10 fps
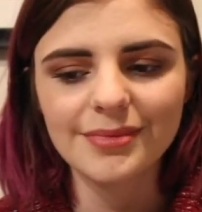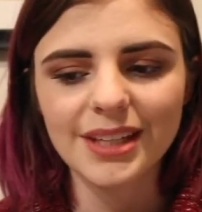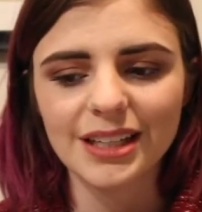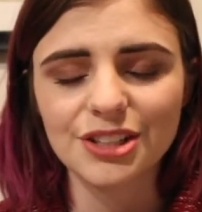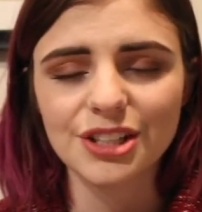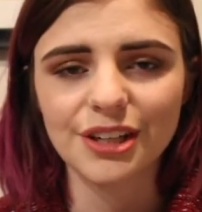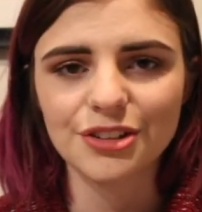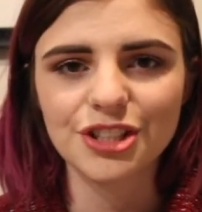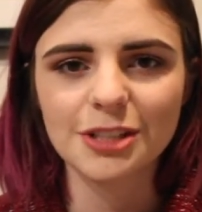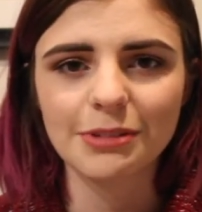because,
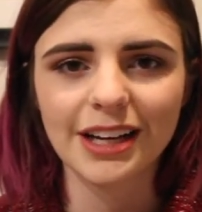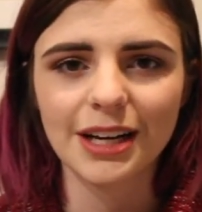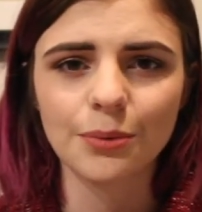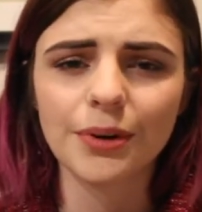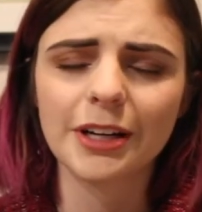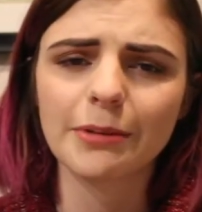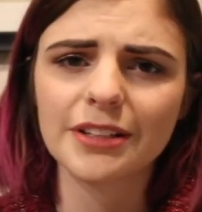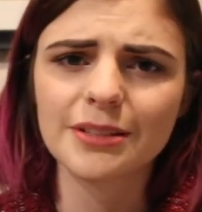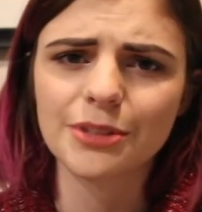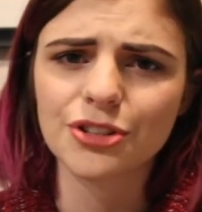she's been kind of worried
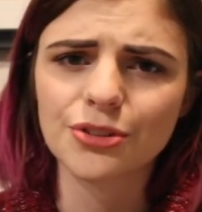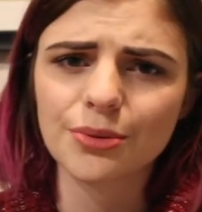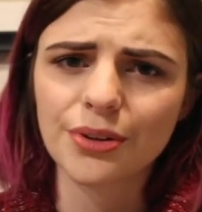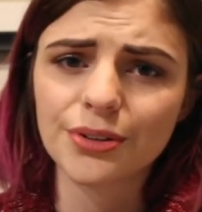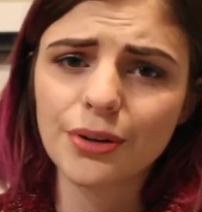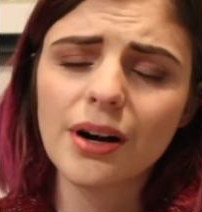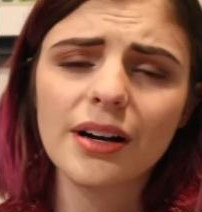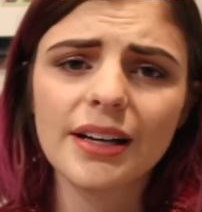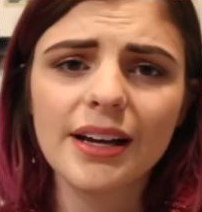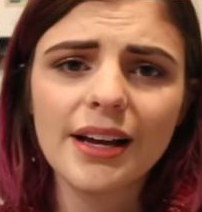about some issues with her dog.